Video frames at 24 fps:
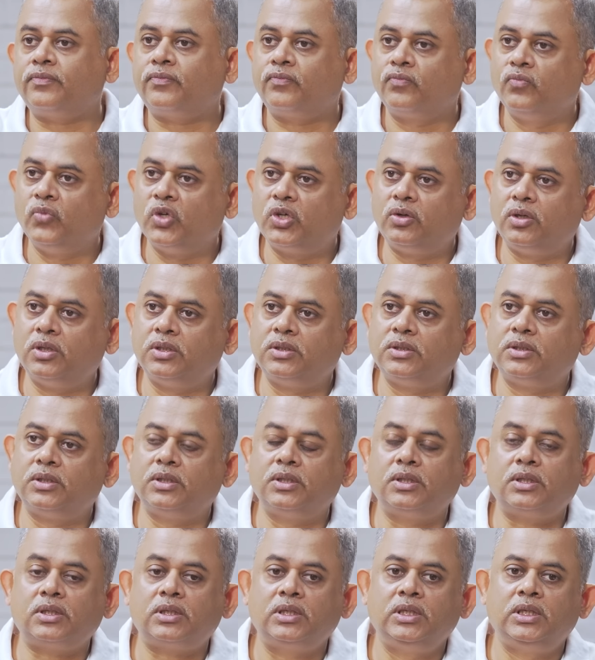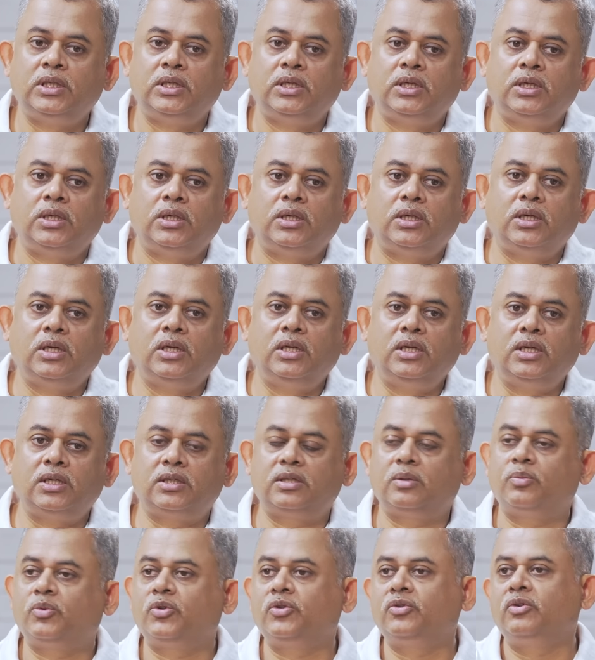Because earlier,
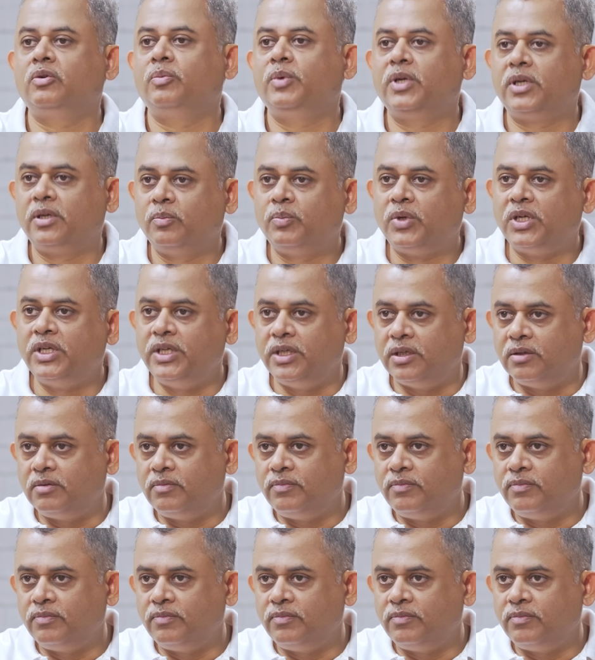suppose you are making paneer.